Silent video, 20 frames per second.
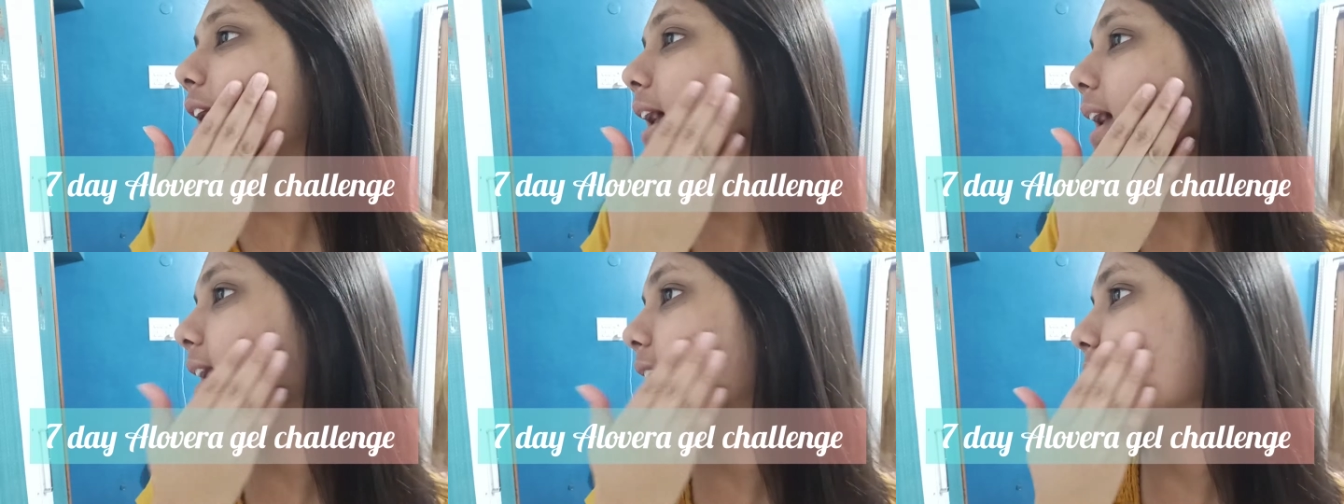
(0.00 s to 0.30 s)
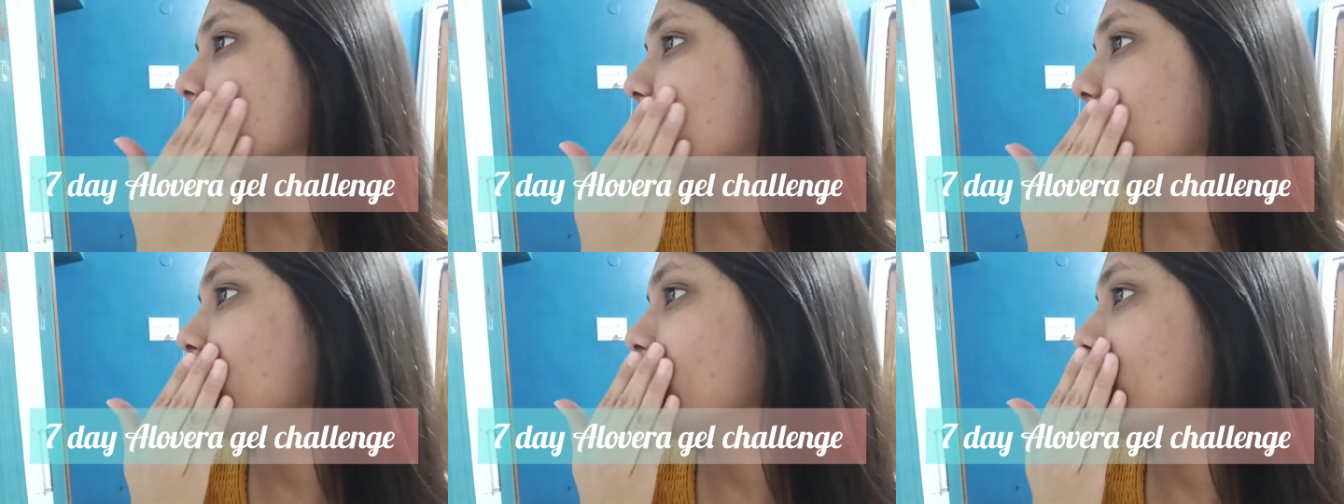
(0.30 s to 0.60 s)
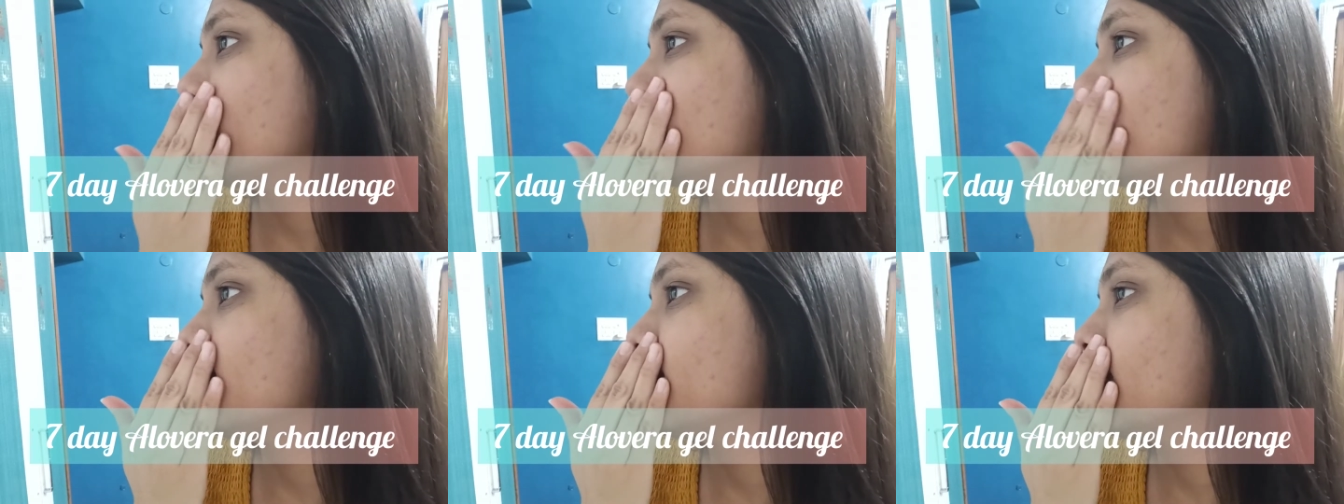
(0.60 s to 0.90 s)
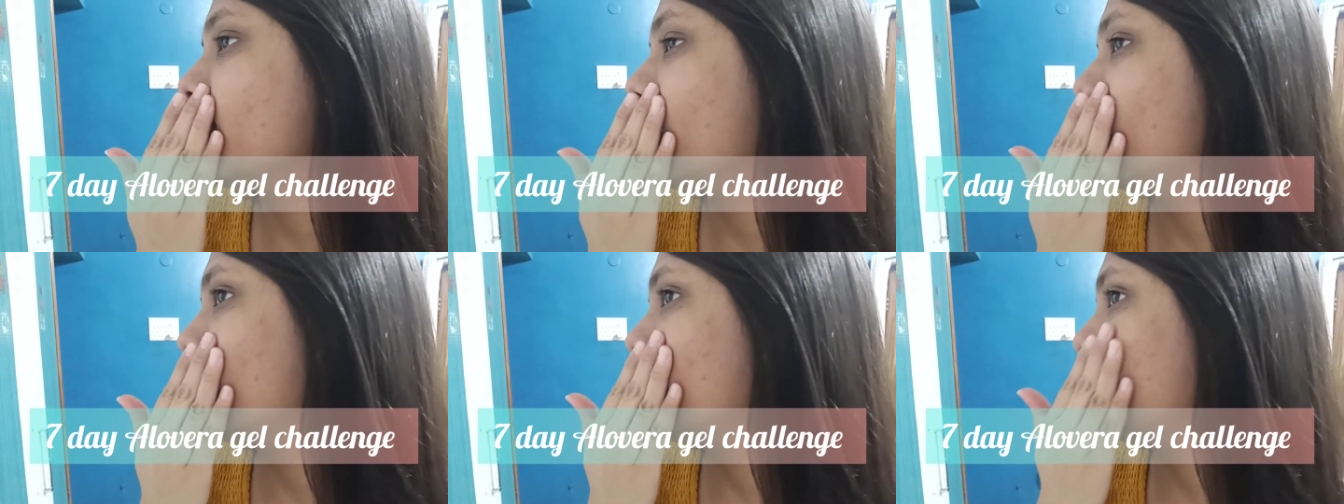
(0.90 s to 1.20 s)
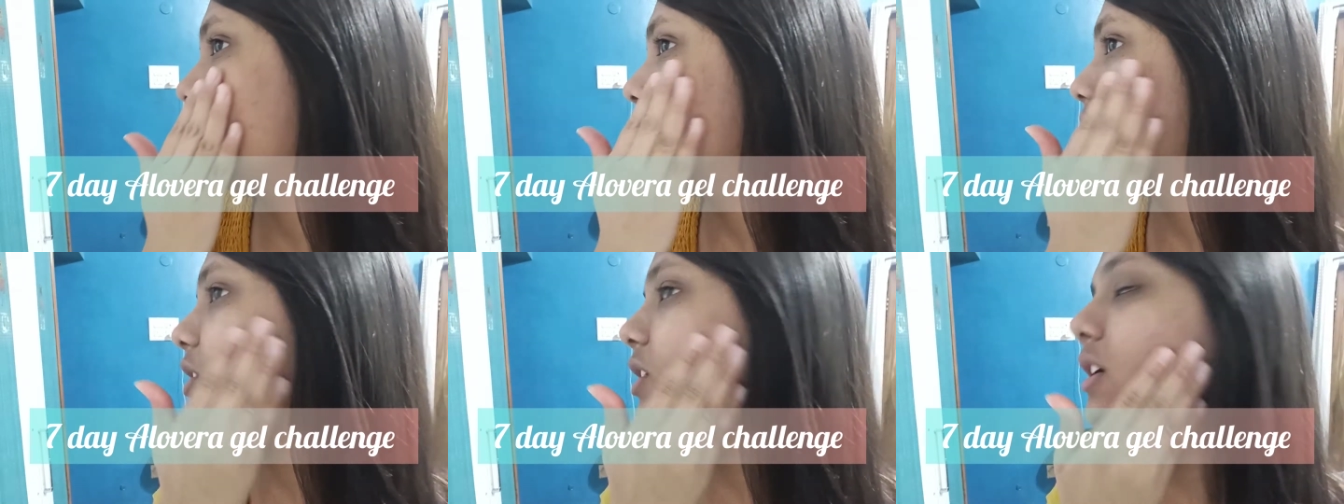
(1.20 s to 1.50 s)
acne
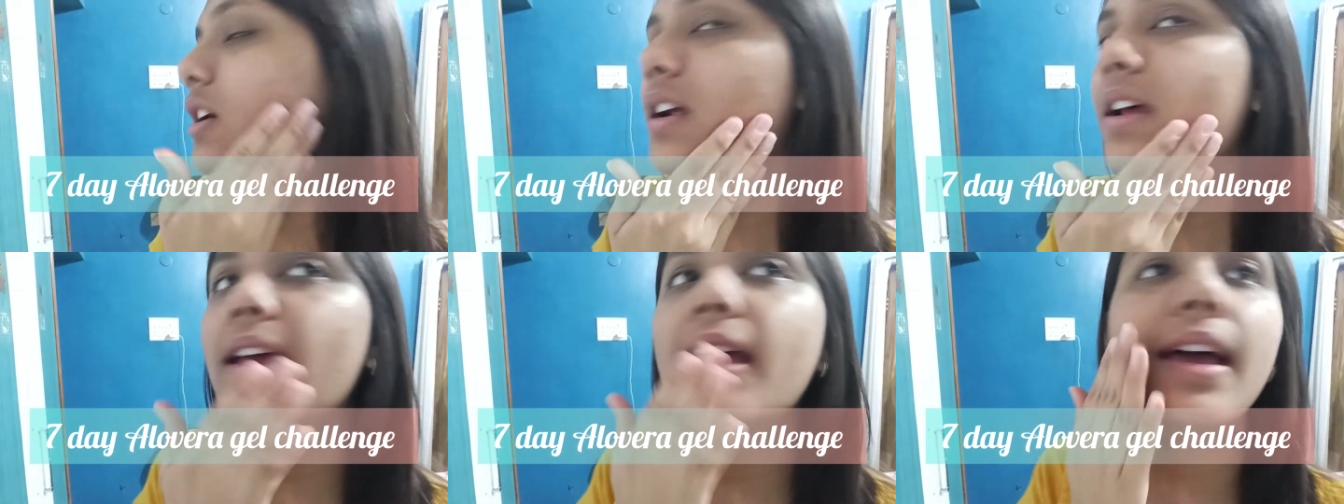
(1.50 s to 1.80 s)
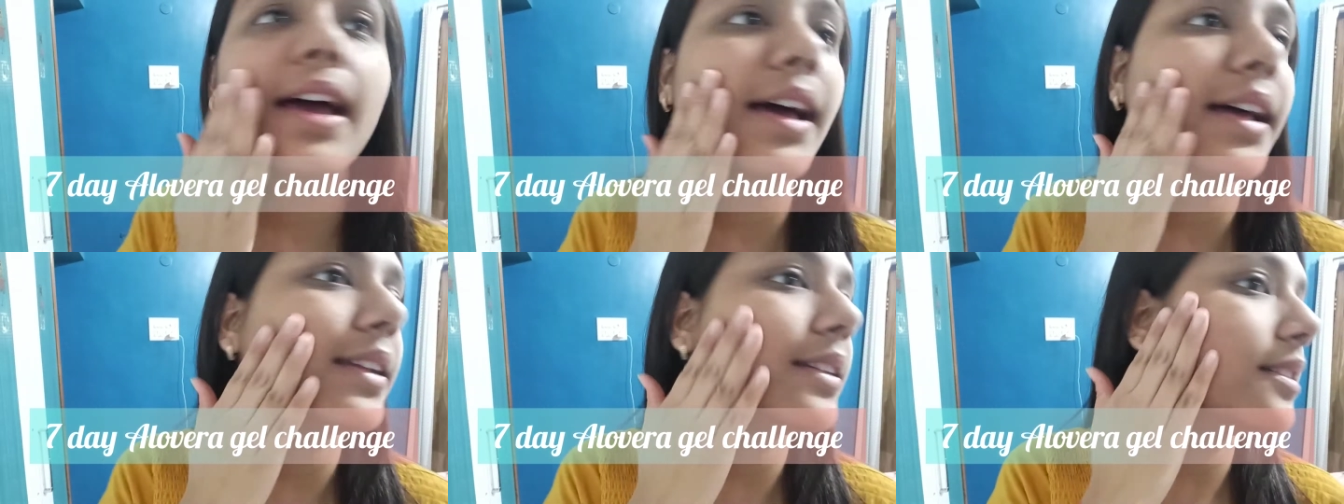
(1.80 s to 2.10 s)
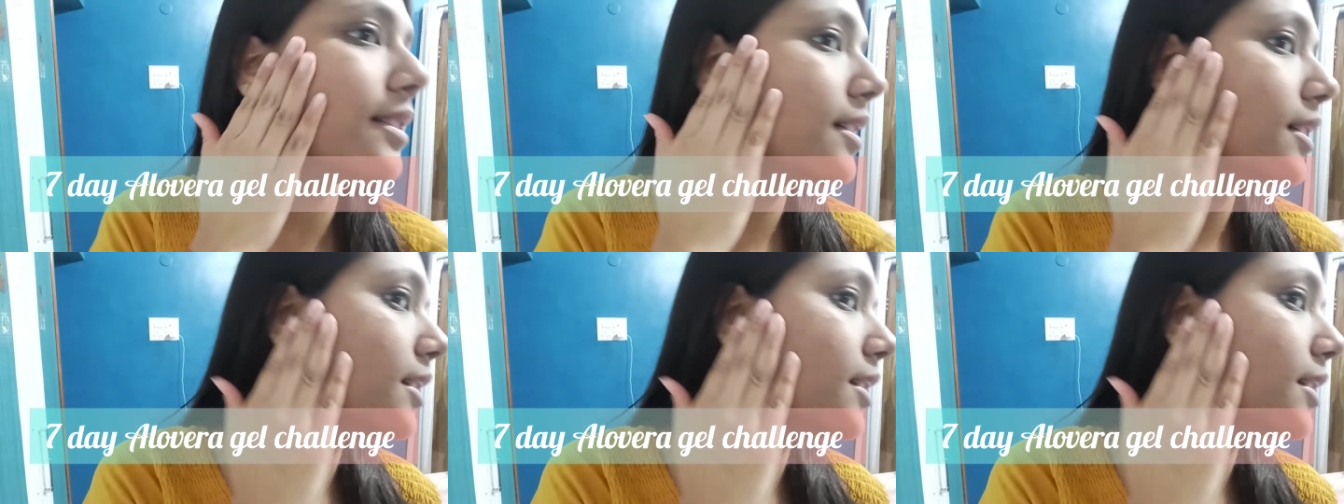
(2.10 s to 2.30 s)
here and